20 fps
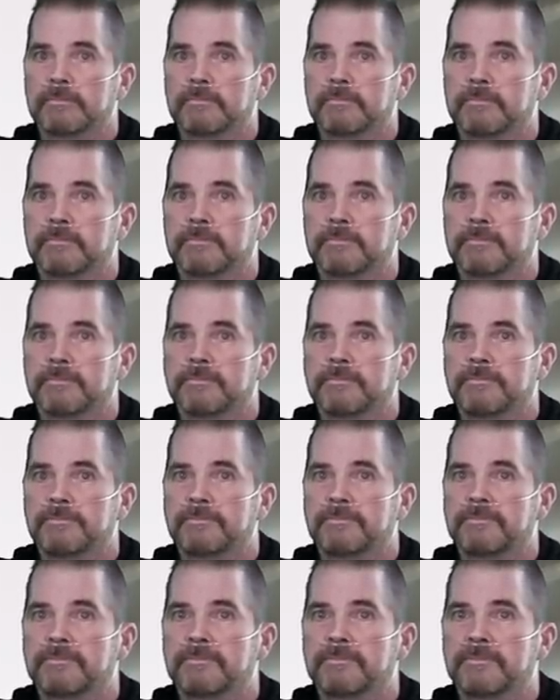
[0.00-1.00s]

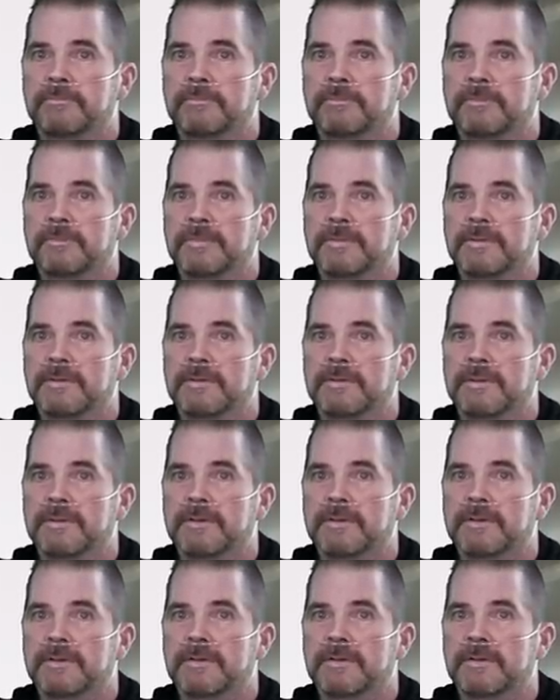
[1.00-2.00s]

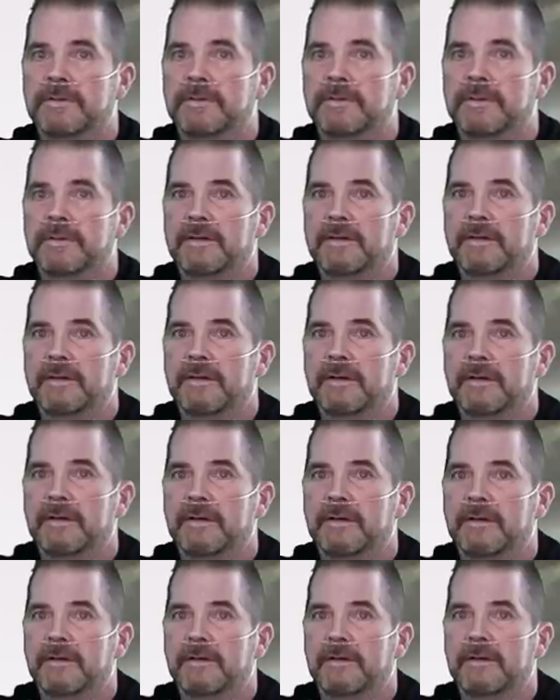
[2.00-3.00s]

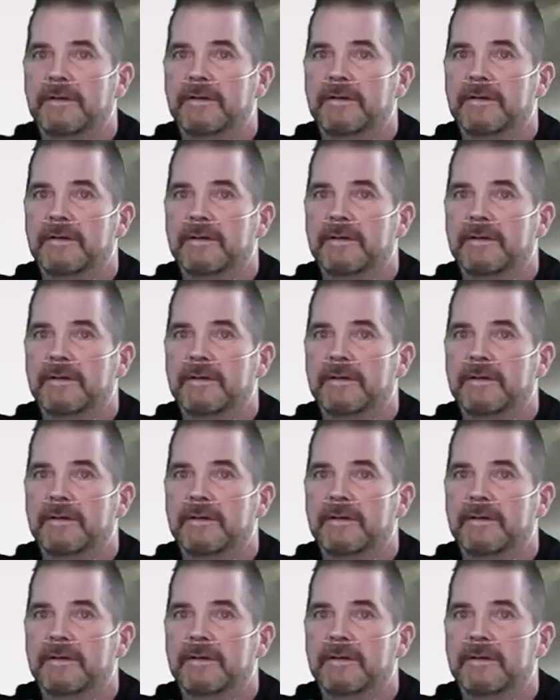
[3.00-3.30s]
This person isn't speaking.